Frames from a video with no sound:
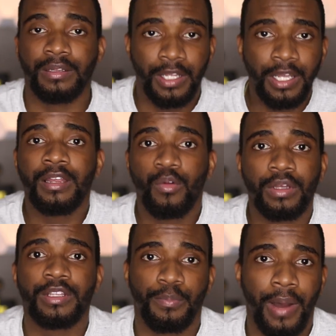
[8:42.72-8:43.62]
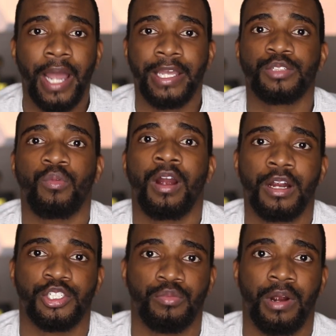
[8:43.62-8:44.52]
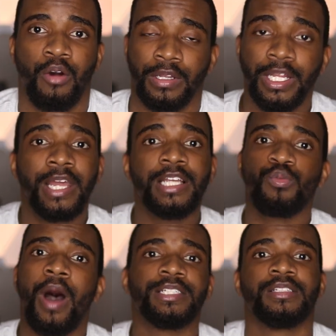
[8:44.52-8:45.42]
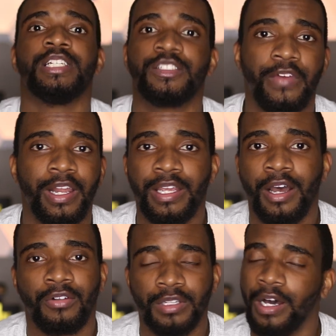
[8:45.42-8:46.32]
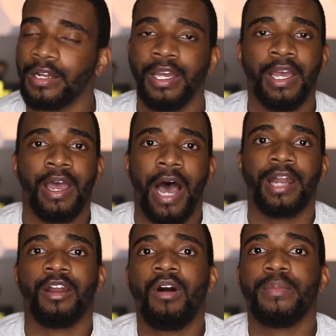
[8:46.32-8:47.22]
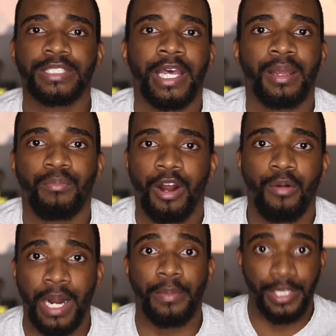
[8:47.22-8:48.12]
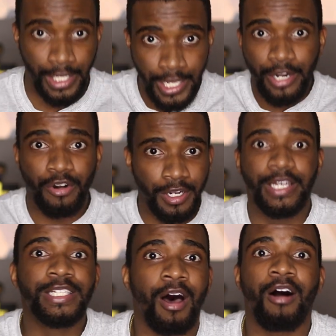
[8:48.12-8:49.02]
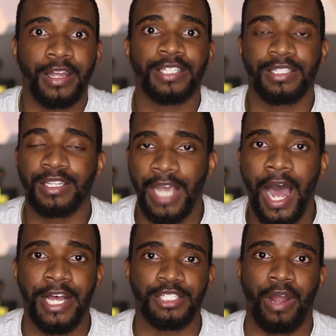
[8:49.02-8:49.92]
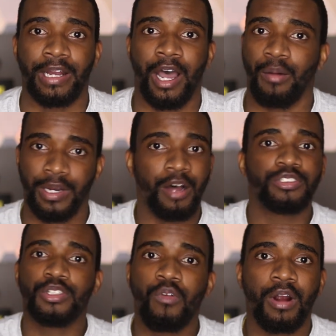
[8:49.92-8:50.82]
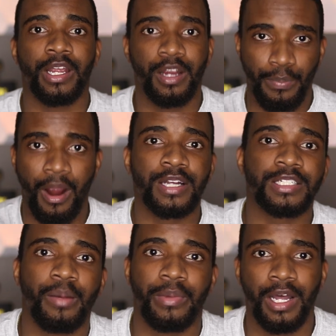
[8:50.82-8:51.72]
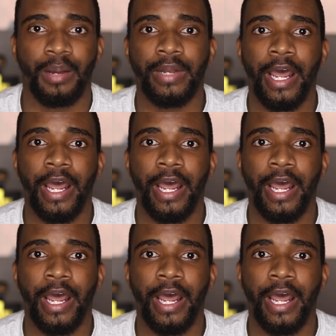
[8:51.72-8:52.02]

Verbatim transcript: Leading with your pockets will hurt you, bro. And ladies watching this video, look, I know I'm saying bro, but I'm literally talking to the guys right now. But don't you worry, your part's coming up